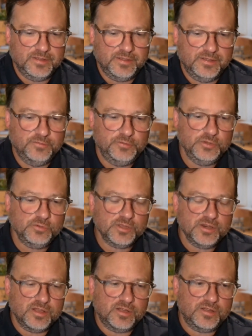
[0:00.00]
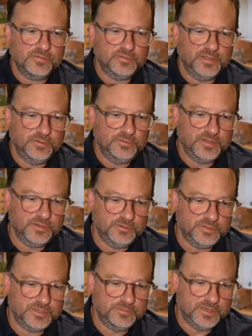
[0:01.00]
If you can offload
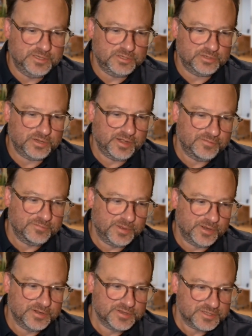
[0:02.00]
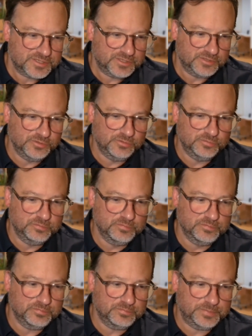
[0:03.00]
those administrative burdens to
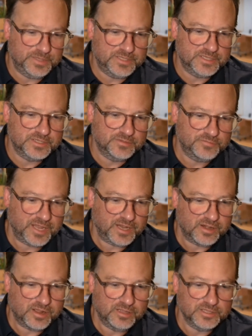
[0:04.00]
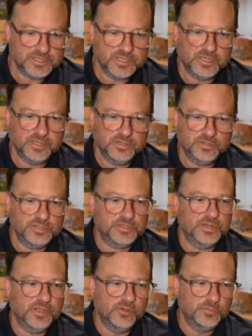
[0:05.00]
pieces of technology, you're
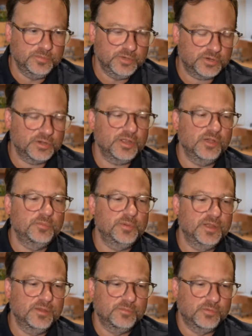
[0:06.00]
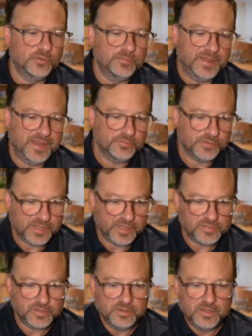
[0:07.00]
going to open up more bandwidth.
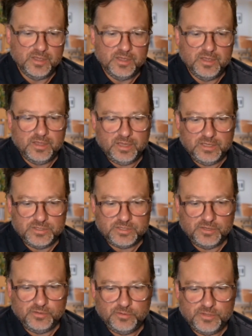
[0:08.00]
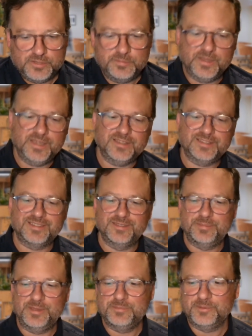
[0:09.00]
And so this makes the
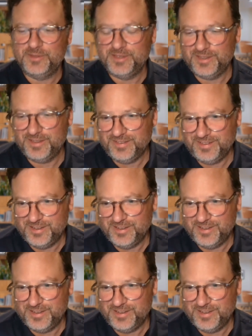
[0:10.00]
people that,